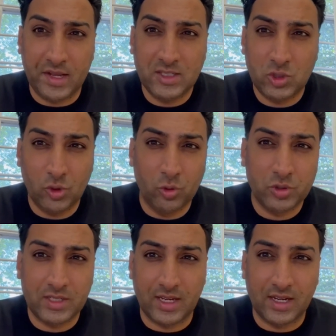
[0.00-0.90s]
in
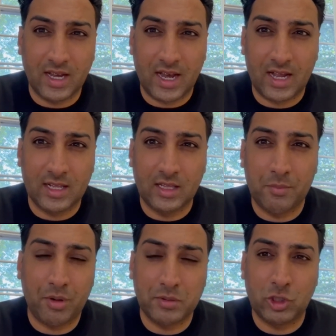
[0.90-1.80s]
sourcing and the
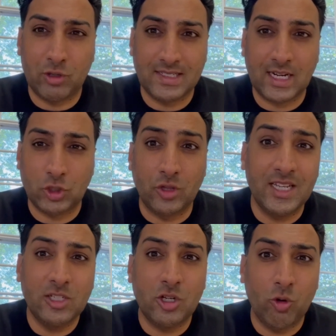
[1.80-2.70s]
property transaction,
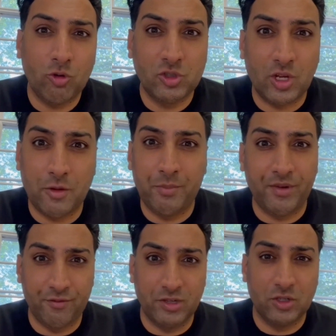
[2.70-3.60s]
these can also be
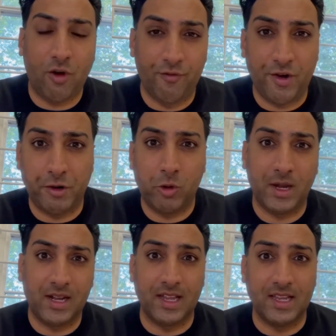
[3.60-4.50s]
resolved very
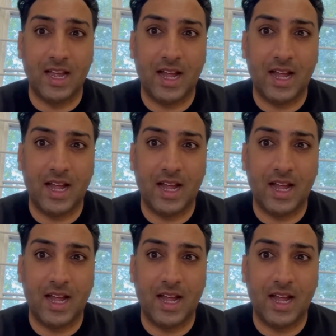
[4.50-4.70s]
quickly.